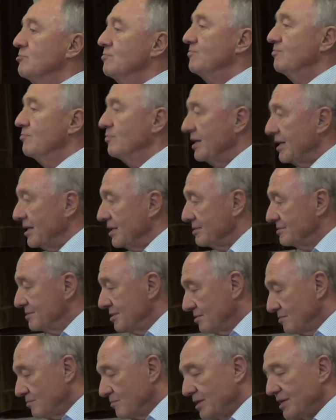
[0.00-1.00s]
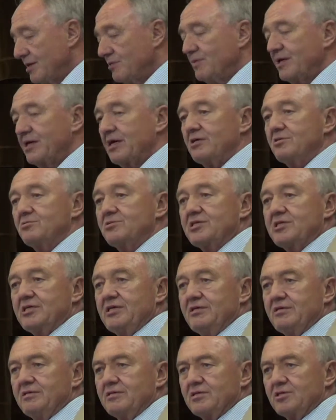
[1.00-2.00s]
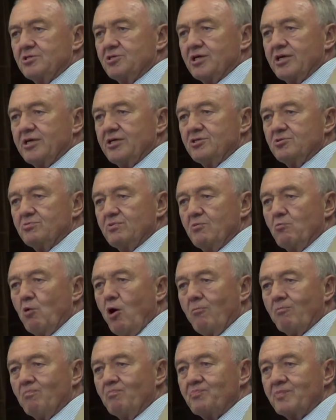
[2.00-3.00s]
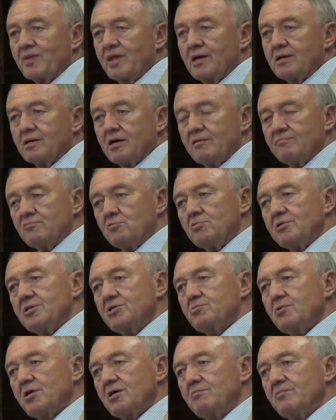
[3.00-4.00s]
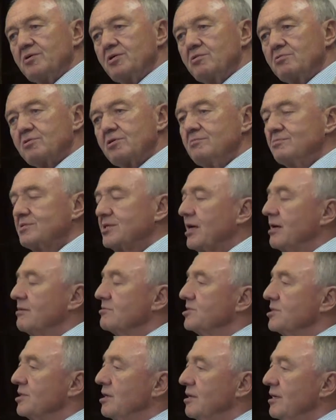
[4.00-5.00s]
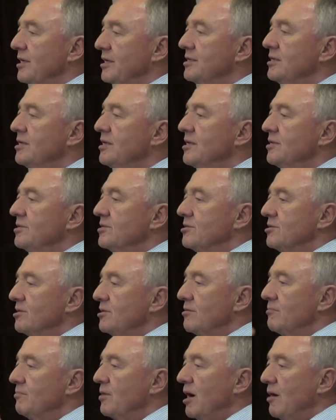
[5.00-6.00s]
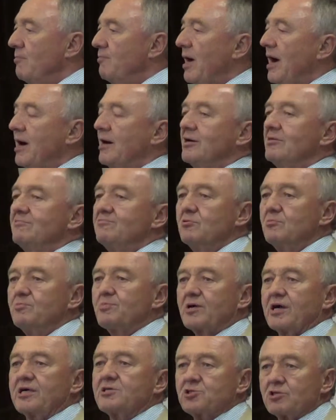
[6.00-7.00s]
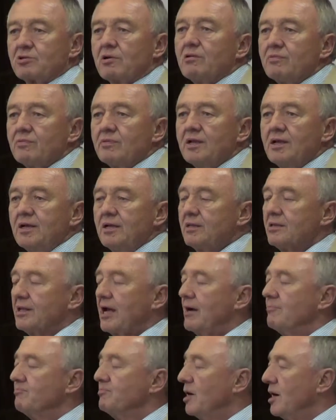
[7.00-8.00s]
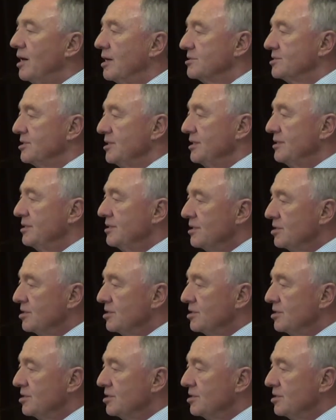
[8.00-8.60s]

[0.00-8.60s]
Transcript: for where we're going to see the change we want. And I've always worked with the groups outside that are a powerful pressure on that party